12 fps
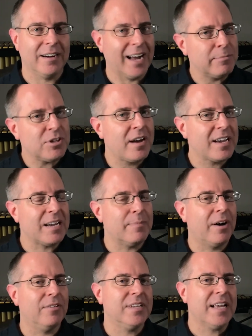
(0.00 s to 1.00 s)
I'm talking
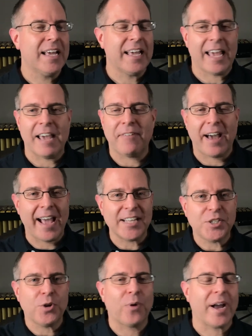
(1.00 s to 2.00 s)
about if I ask
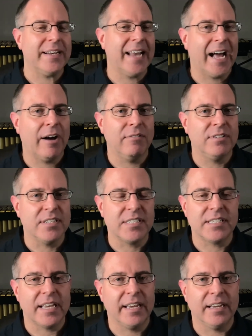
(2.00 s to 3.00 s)
you right now to
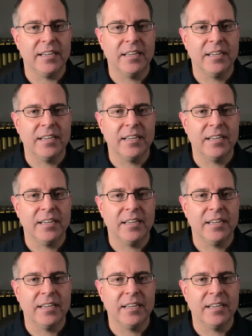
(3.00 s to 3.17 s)
sing